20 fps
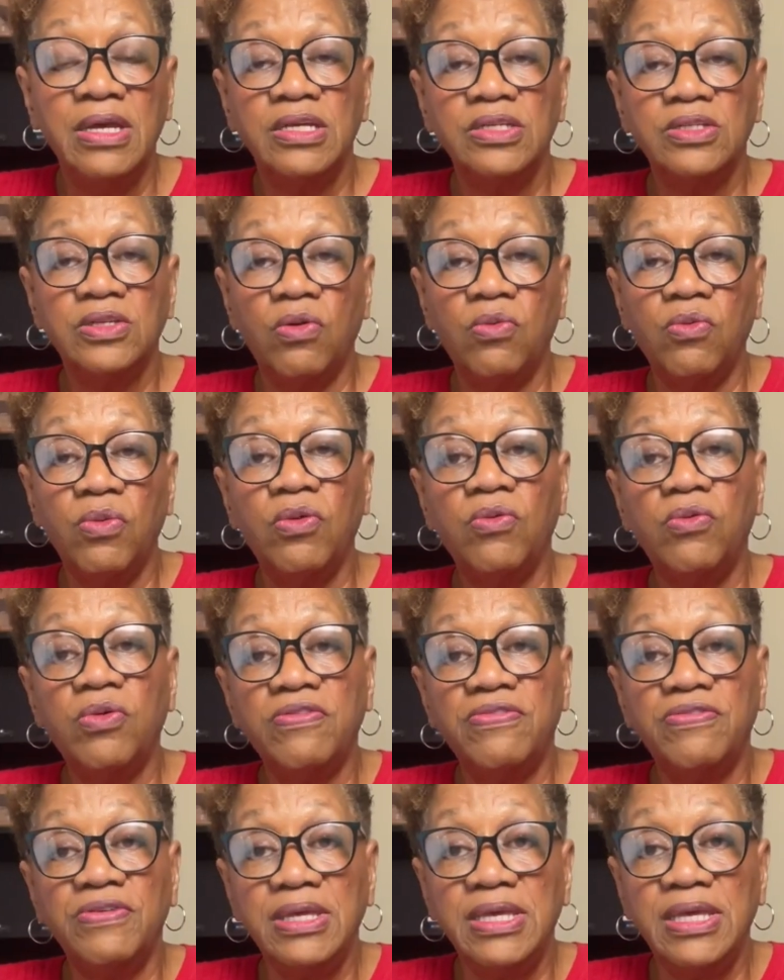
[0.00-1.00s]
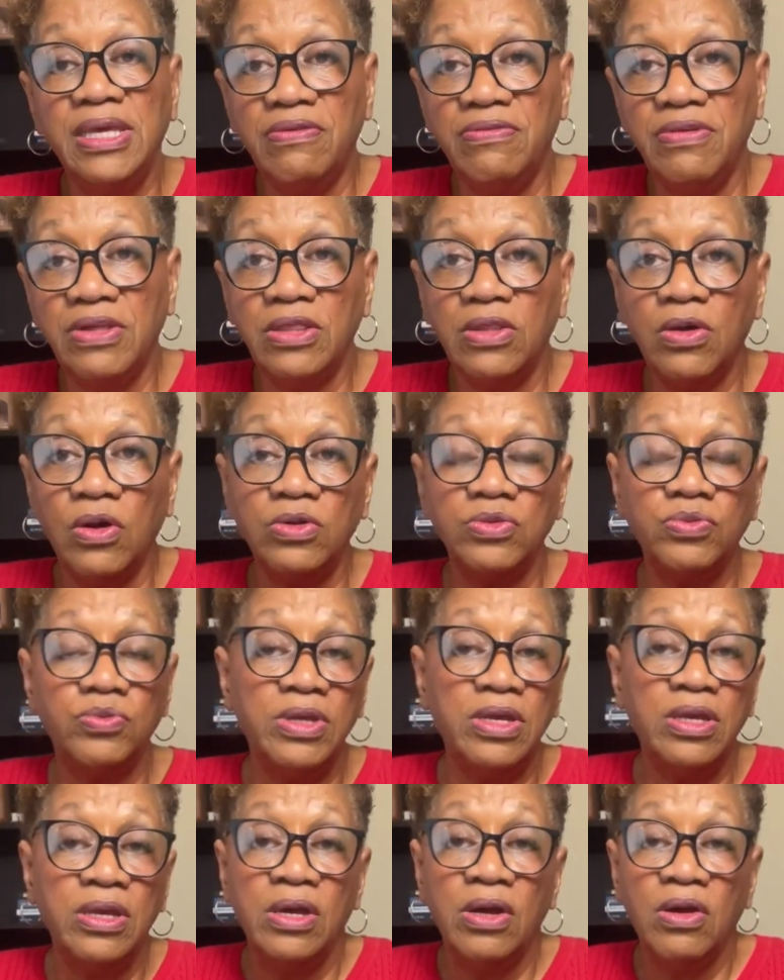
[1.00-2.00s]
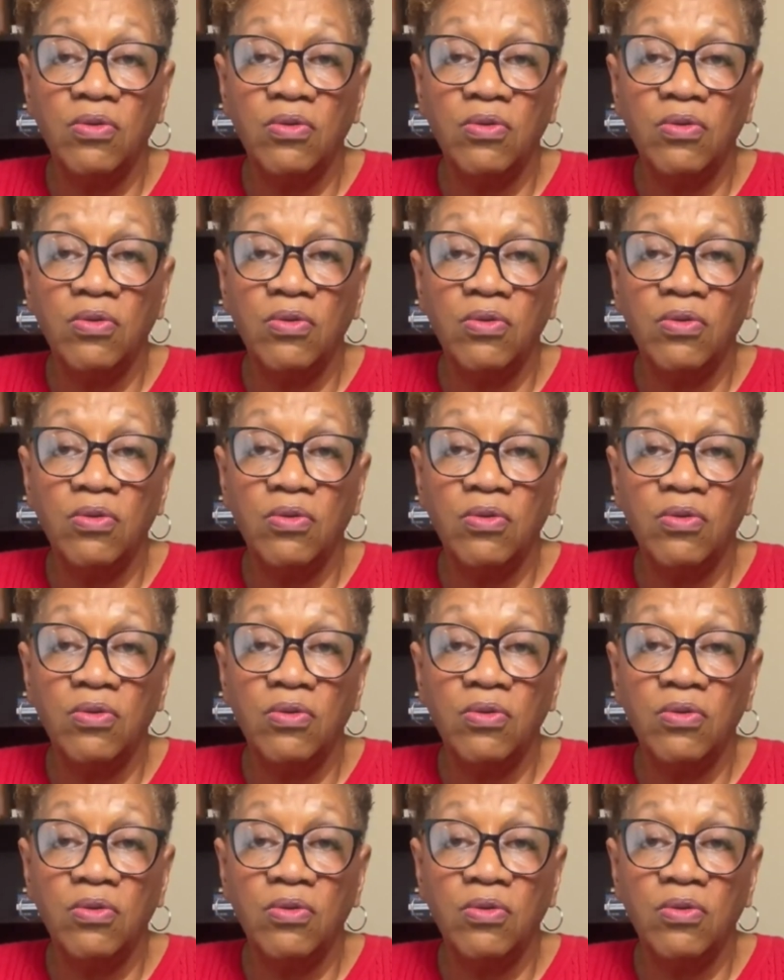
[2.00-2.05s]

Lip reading: So when we're forgiving those, we